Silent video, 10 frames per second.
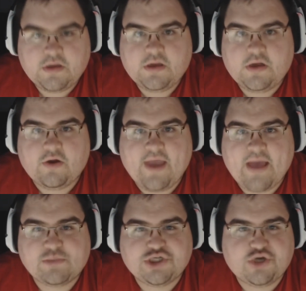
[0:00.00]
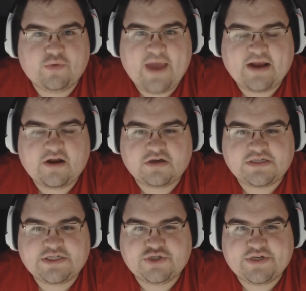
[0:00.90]
Okay, I'm sure Ragnar's
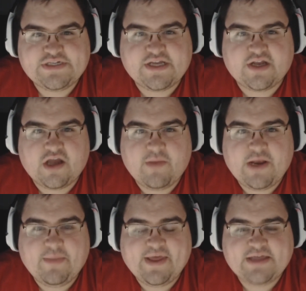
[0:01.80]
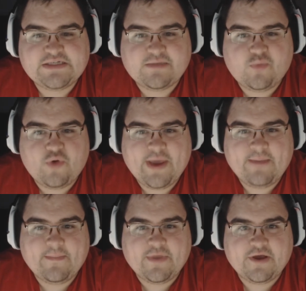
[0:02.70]
injury is going to come into play at some point,
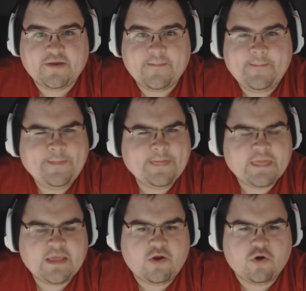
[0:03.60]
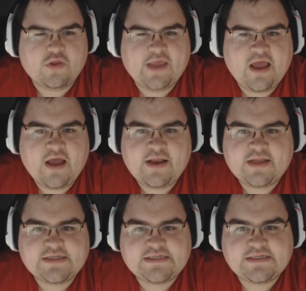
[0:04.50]
but early on,
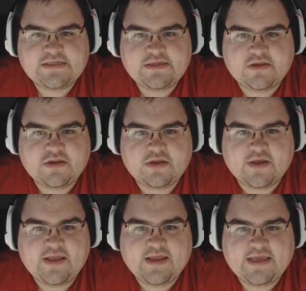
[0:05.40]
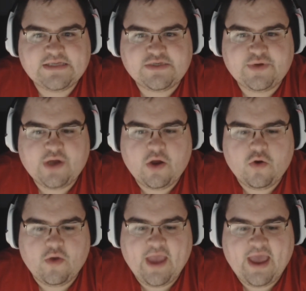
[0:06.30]
it's looking like he's doing
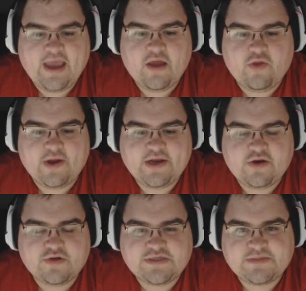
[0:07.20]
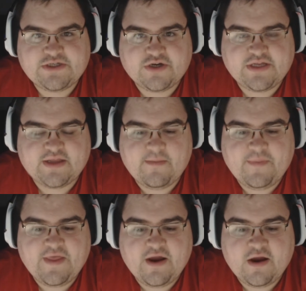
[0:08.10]
okay, although I did notice him start to limp
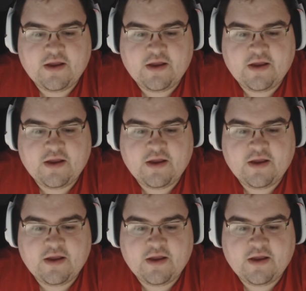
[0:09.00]
there.